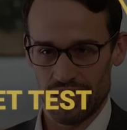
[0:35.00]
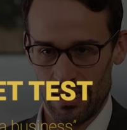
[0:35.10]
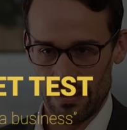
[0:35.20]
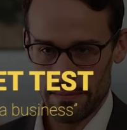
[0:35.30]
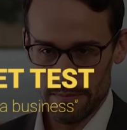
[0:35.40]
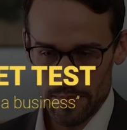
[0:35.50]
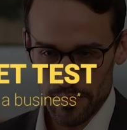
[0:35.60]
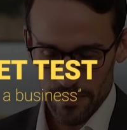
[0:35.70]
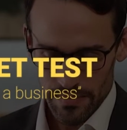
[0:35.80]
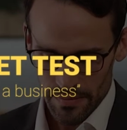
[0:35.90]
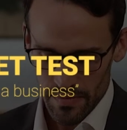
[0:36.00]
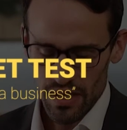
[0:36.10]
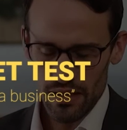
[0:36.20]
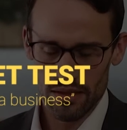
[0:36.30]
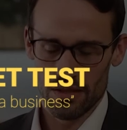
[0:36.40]
asset,
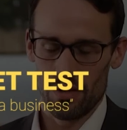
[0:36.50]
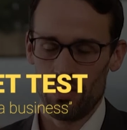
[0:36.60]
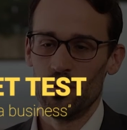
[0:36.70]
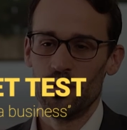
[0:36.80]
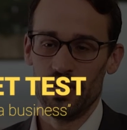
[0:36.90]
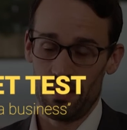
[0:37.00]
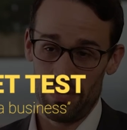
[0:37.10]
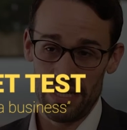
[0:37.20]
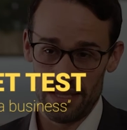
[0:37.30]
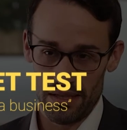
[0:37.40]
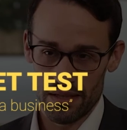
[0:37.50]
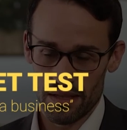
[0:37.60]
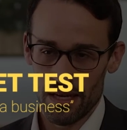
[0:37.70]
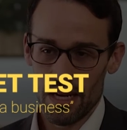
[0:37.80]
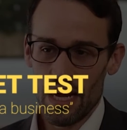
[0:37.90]
so used in a
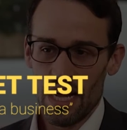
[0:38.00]
business.